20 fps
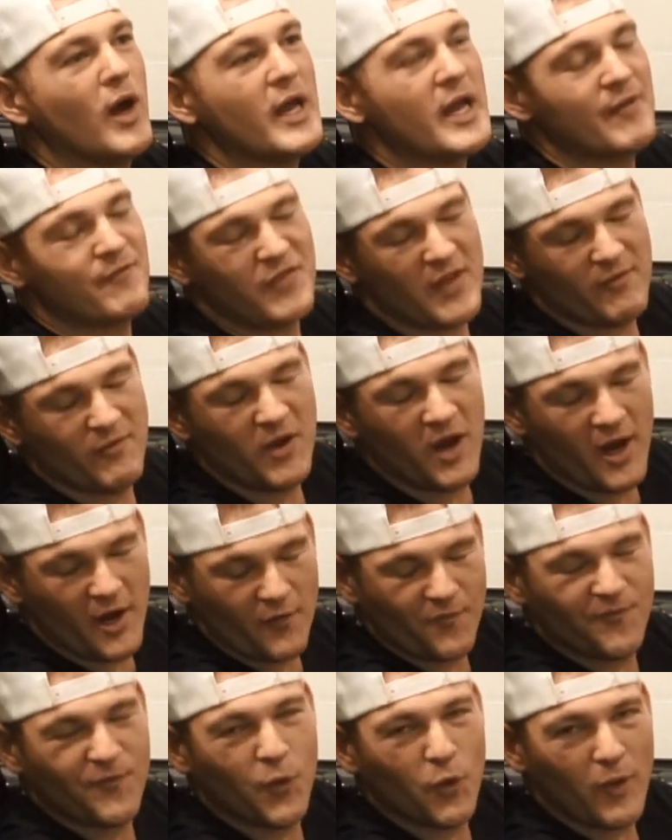if they've
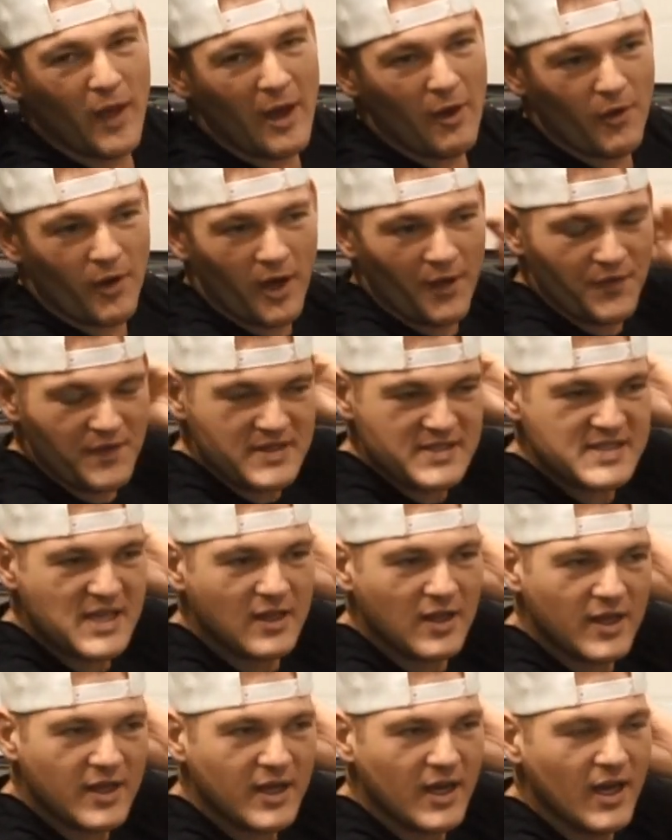gone full out on the
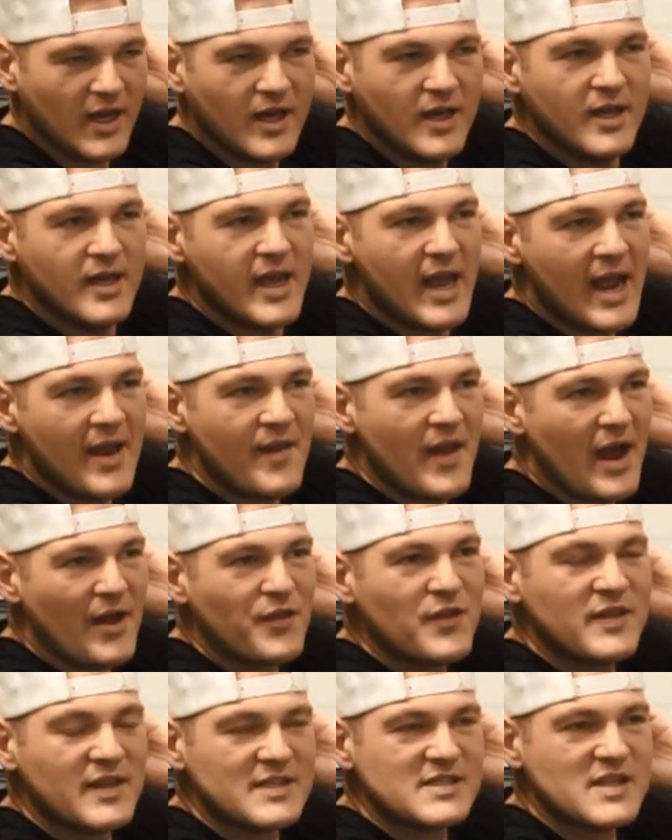Celica. And I
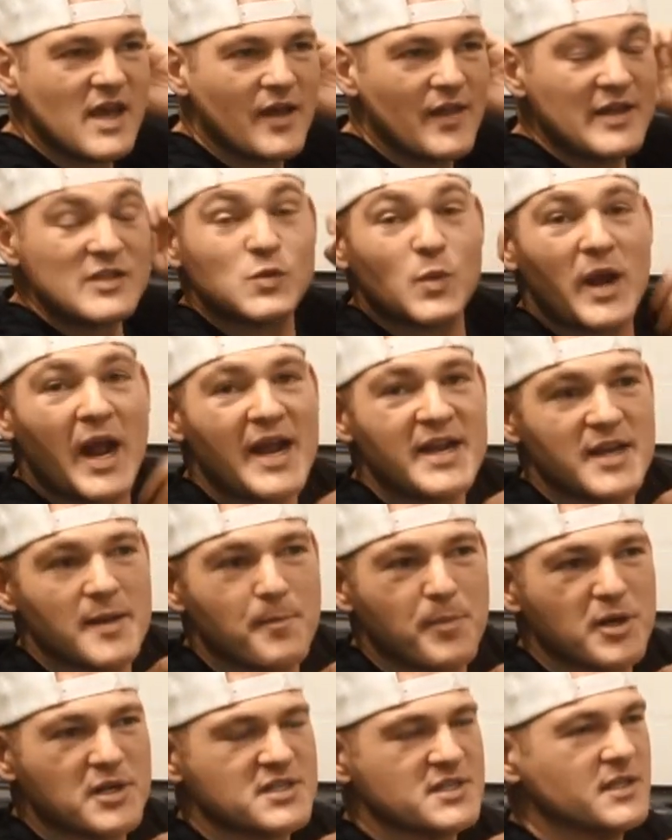think that's what I did
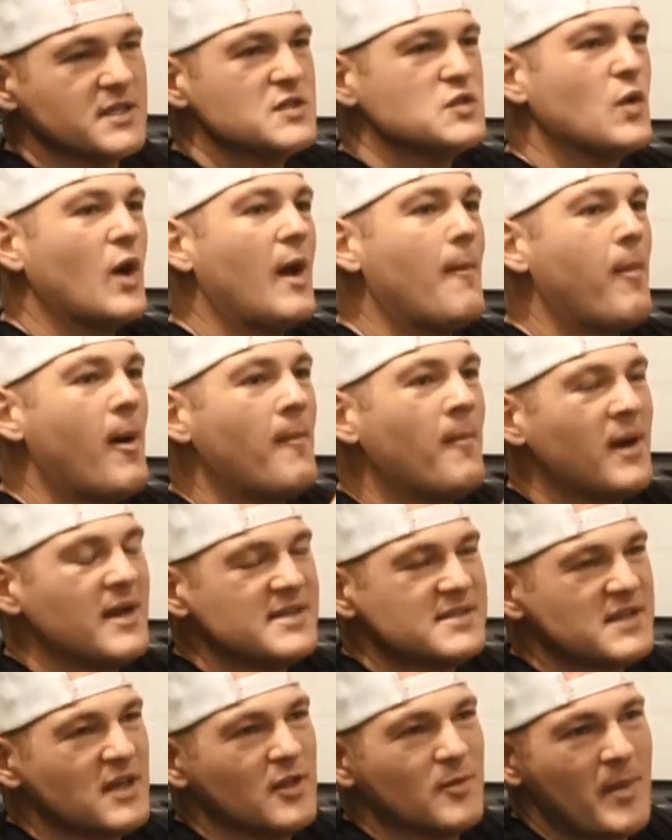personally. So I bought
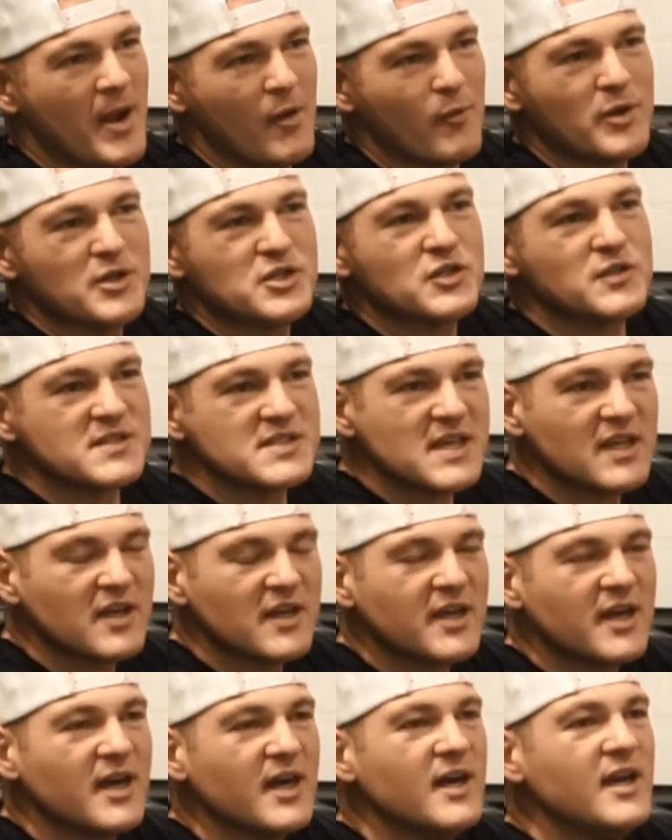my original
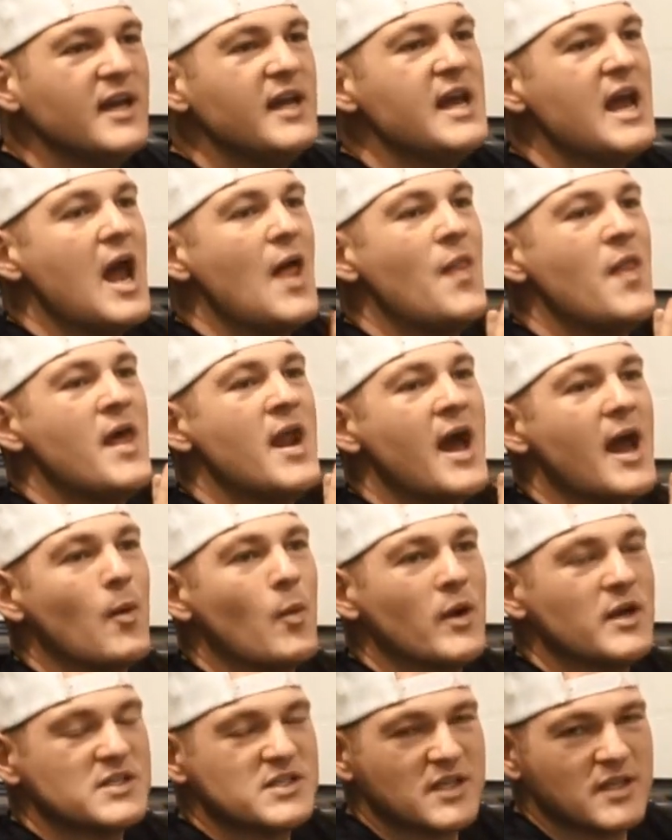Celica, and then I
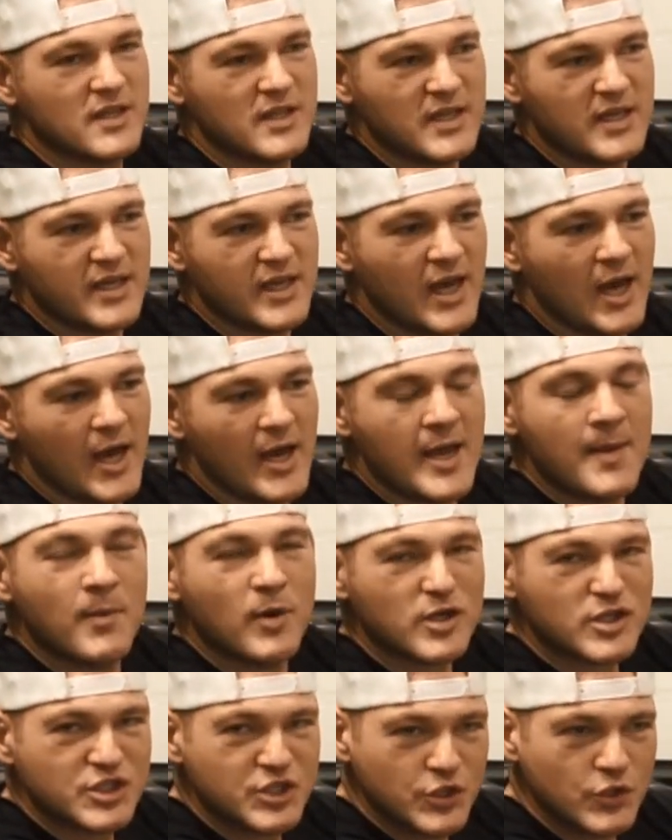went to the
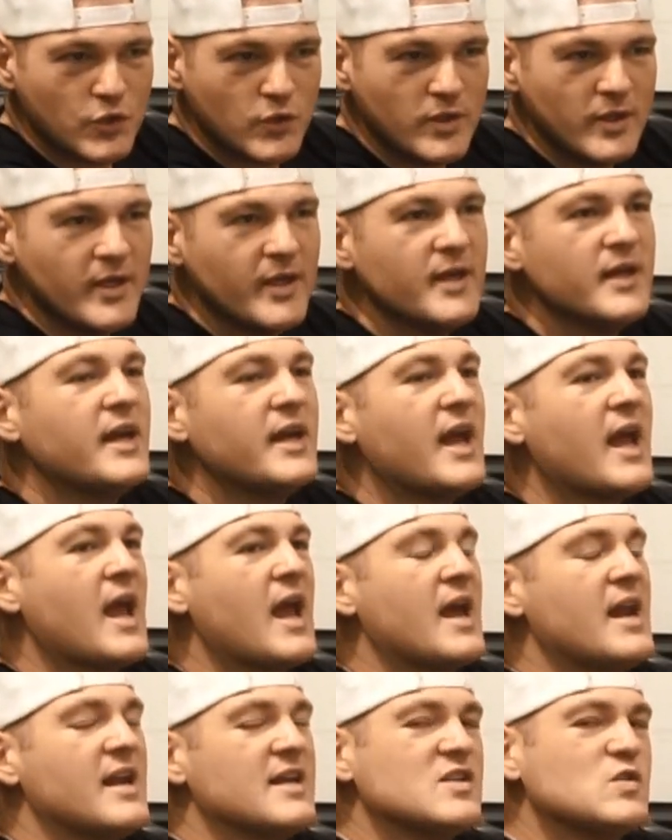MR2
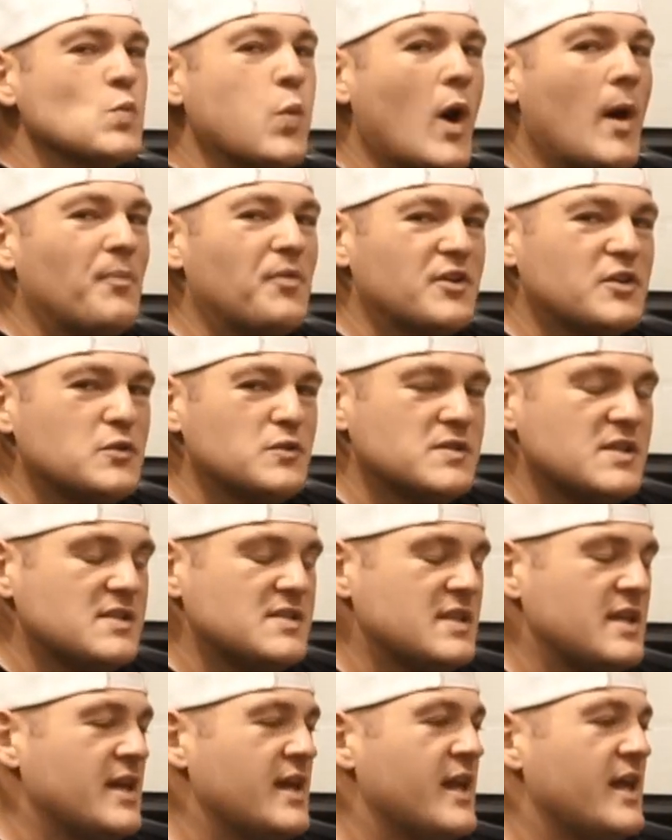and I swapped the
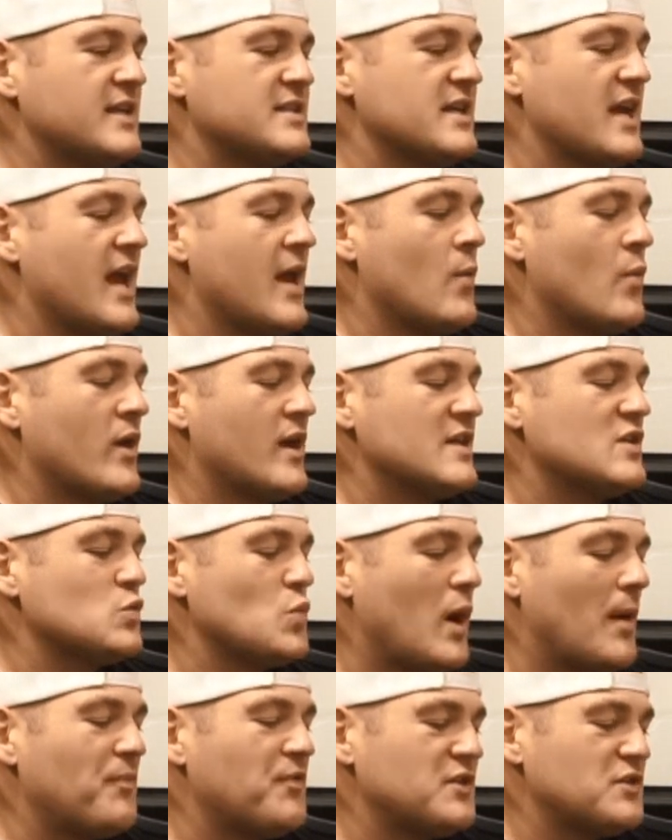2zz in it. And when I
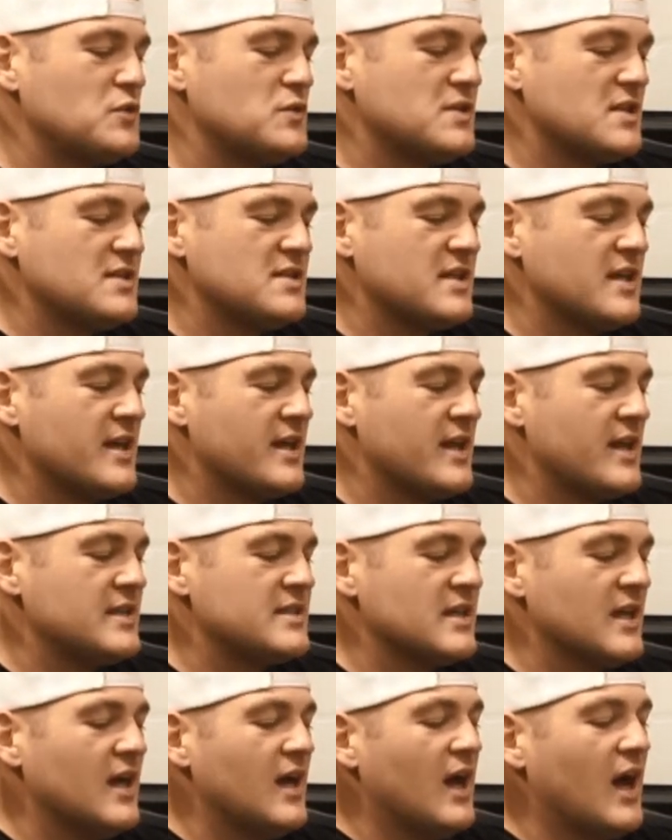swapped the 2zz in
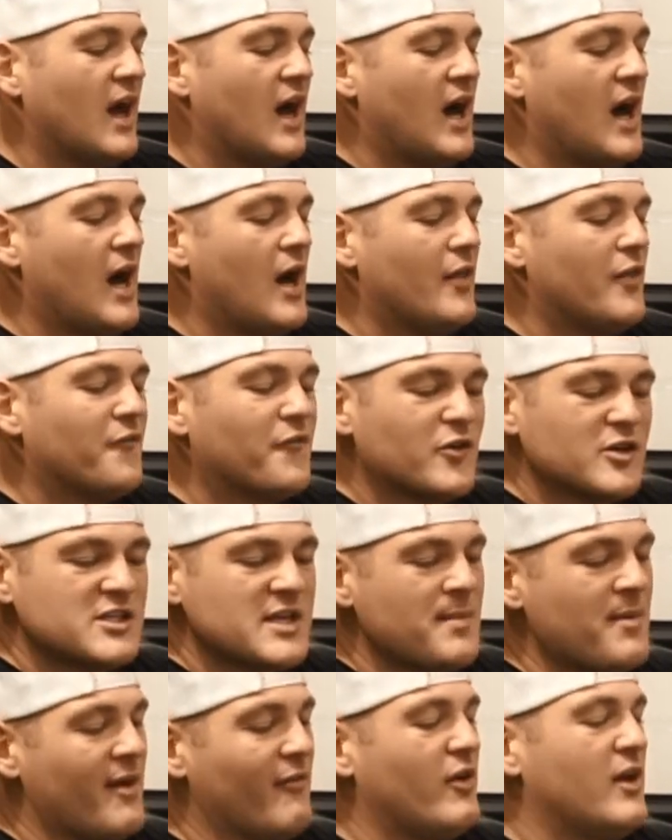it, the first
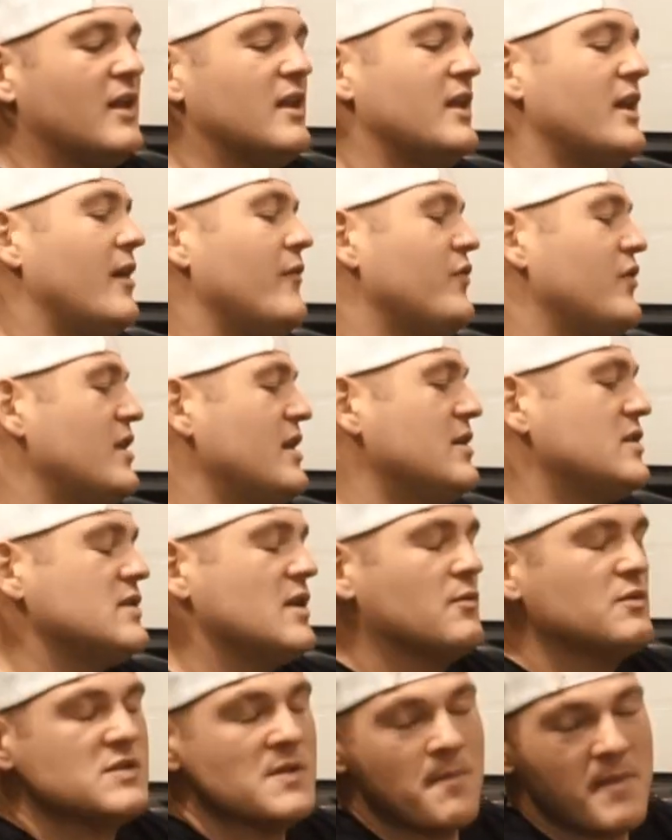time I ever hit
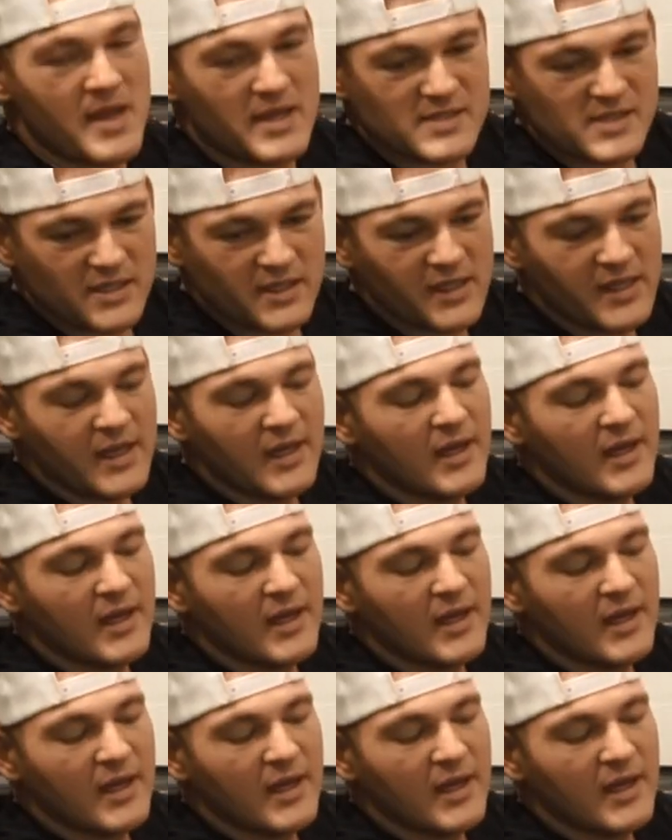lift, it was amazing.